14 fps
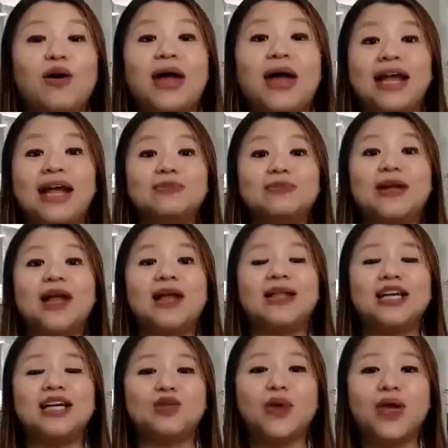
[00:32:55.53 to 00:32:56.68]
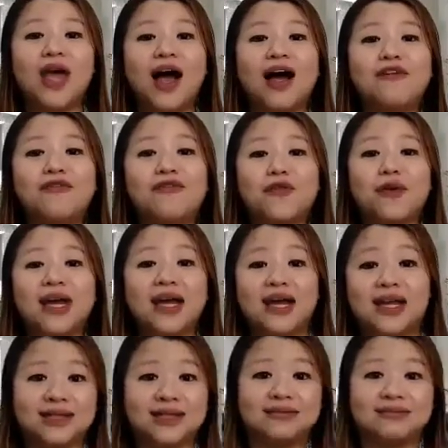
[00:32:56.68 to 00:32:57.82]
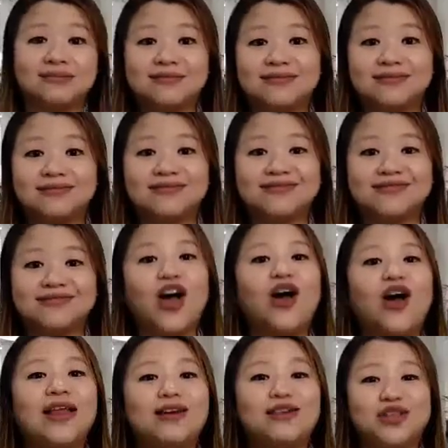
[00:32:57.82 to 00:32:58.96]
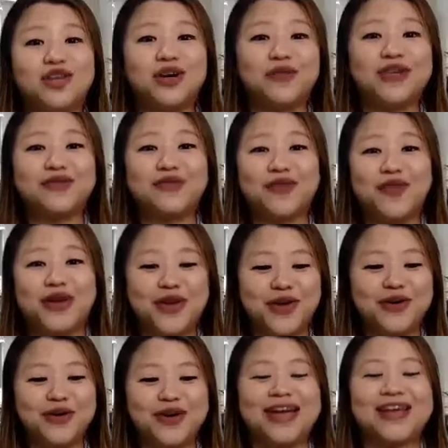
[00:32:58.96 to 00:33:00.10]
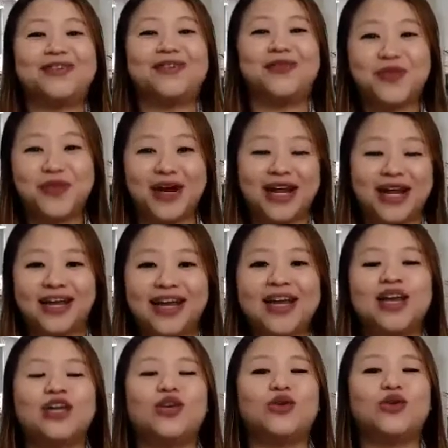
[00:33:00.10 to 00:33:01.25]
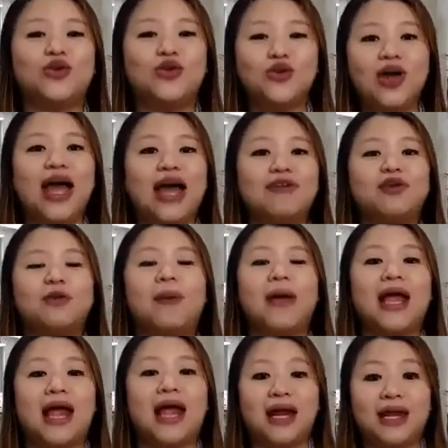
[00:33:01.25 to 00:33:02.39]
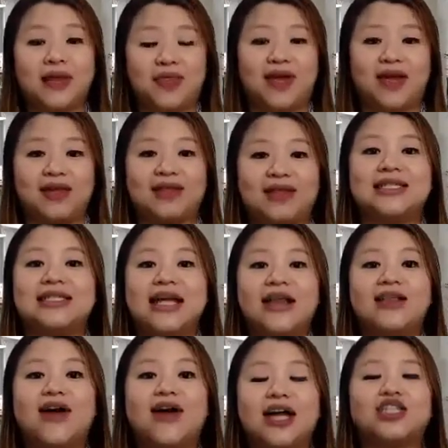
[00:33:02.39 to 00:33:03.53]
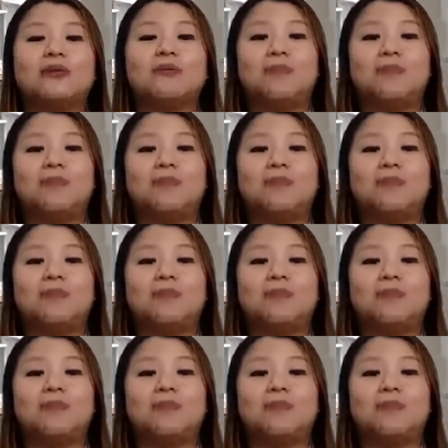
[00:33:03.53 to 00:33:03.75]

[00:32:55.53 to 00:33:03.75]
and last but not least, we are free. All our service for you is free. You do not have to pay anything. The seller actually